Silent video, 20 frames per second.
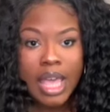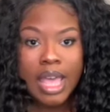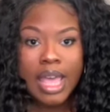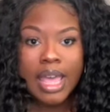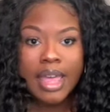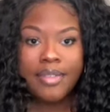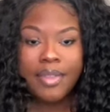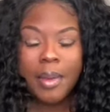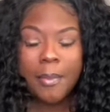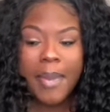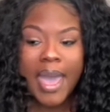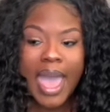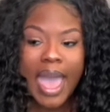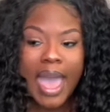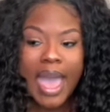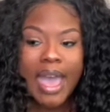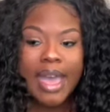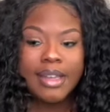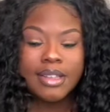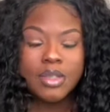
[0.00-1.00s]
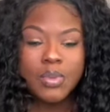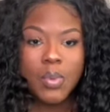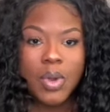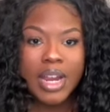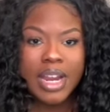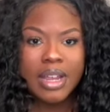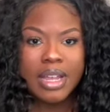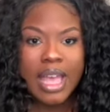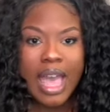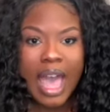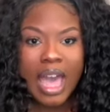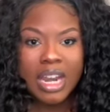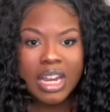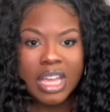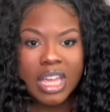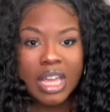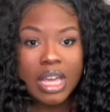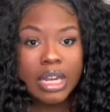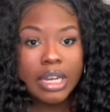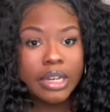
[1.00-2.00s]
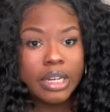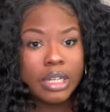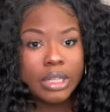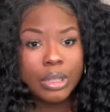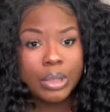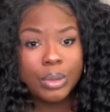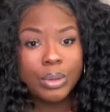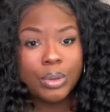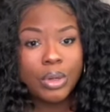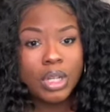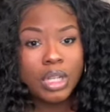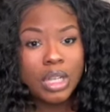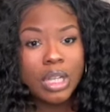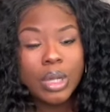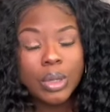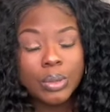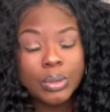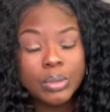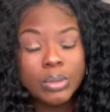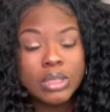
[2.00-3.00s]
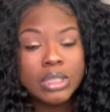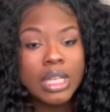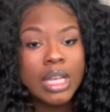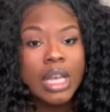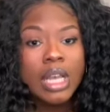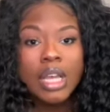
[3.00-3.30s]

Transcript: in the past where it kind of cut it a little close.